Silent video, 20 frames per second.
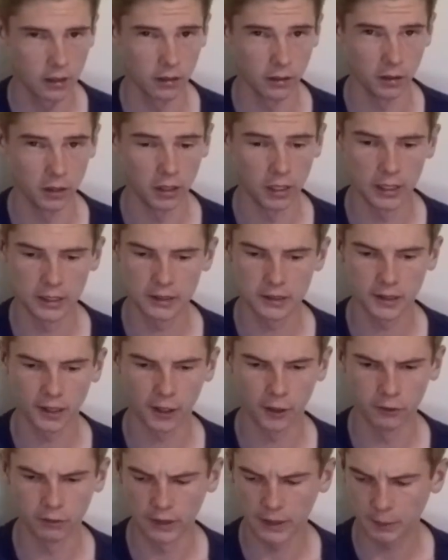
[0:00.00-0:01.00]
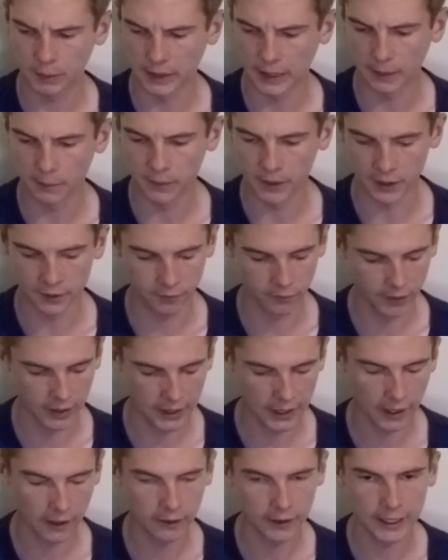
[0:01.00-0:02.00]
Alright, so wrapping up this
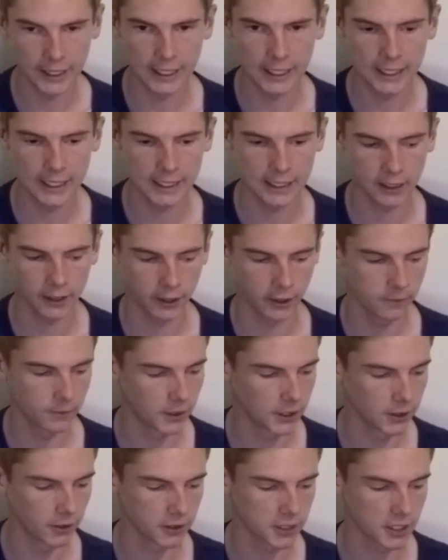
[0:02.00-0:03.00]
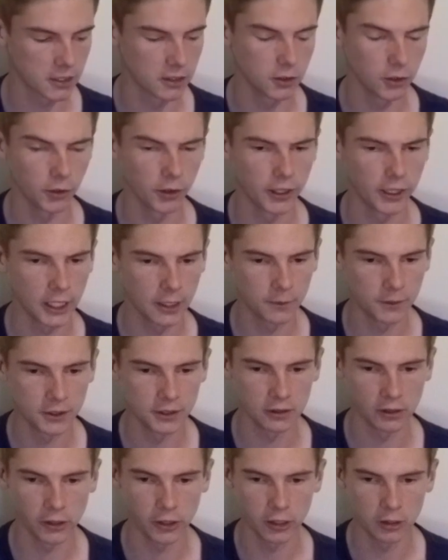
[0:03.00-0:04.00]
video here. Hope you guys enjoyed, hope you
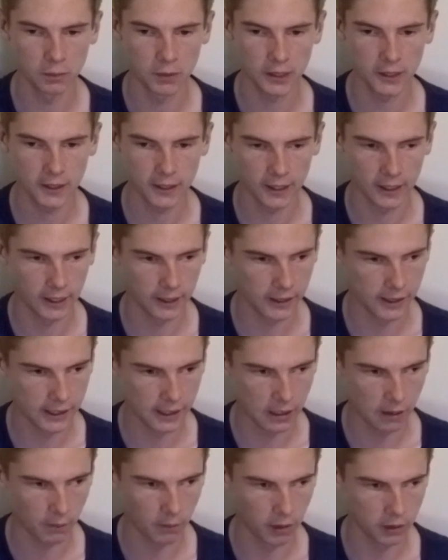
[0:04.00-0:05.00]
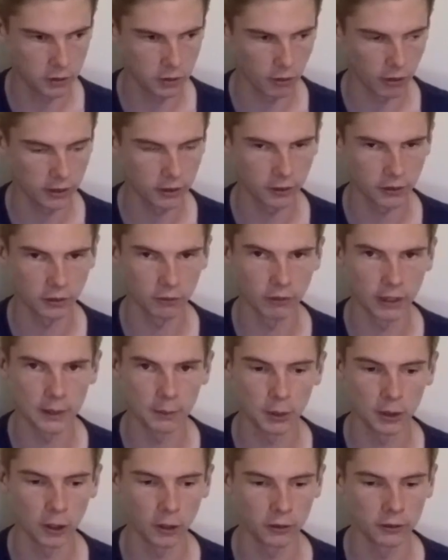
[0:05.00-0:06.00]
learned a bit. I tried not to
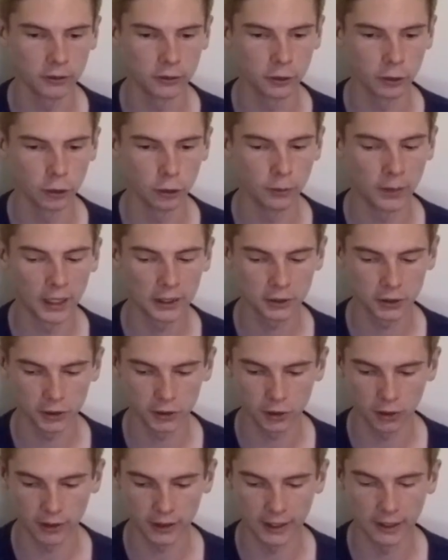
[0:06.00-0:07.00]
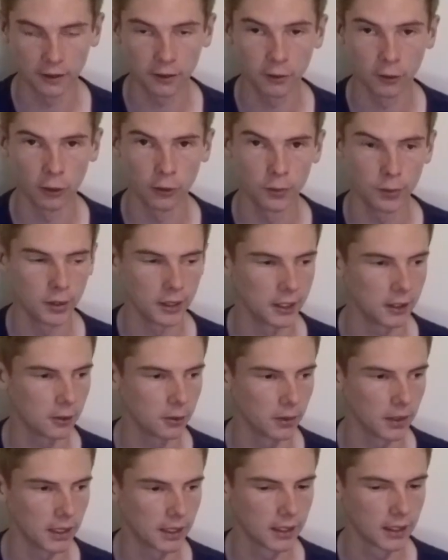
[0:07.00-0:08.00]
ramble on too much. I tried to get through it pretty
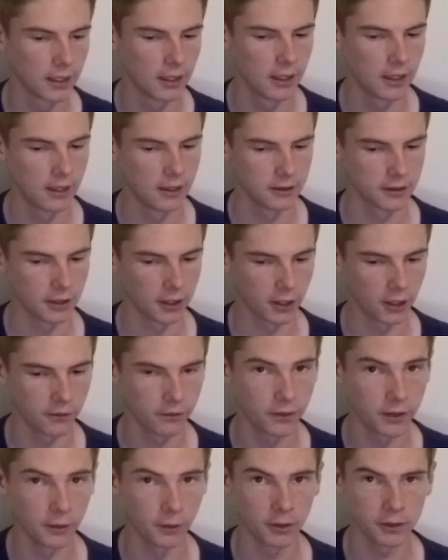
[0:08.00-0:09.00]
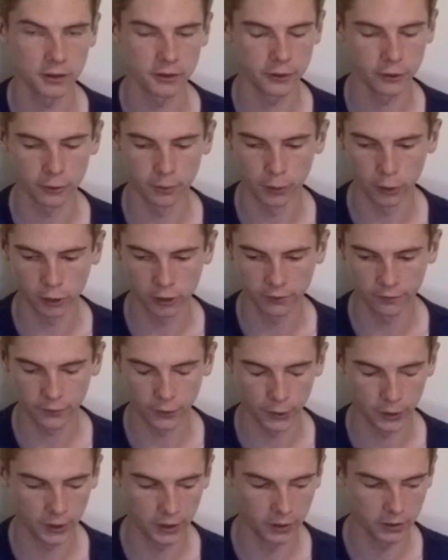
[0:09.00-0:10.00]
quick, so hopefully it wasn't too boring
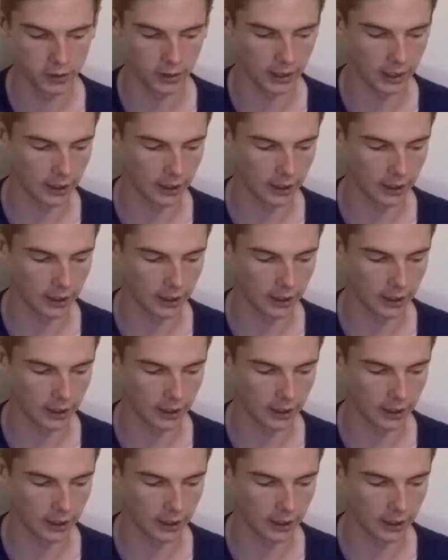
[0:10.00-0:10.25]
for you,